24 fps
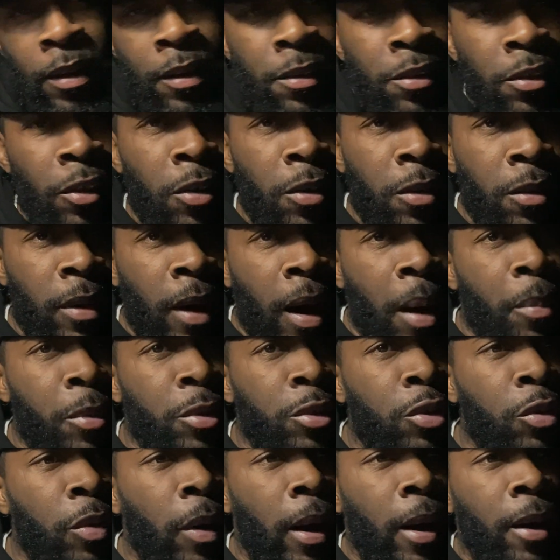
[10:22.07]
So I'm gonna
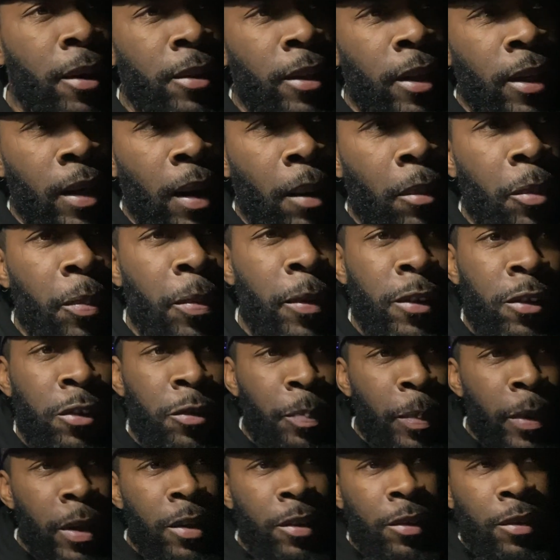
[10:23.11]
do all that. I'm gonna put the
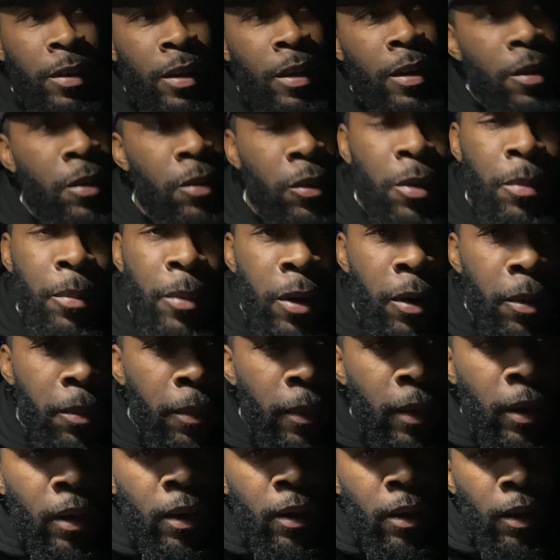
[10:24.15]
speakers in, hook them up,
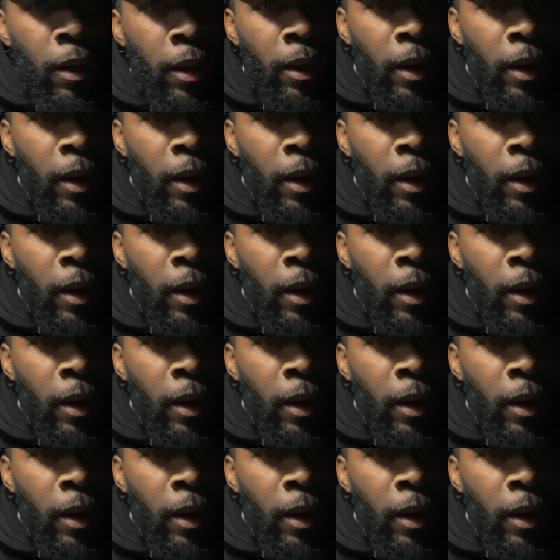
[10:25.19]
and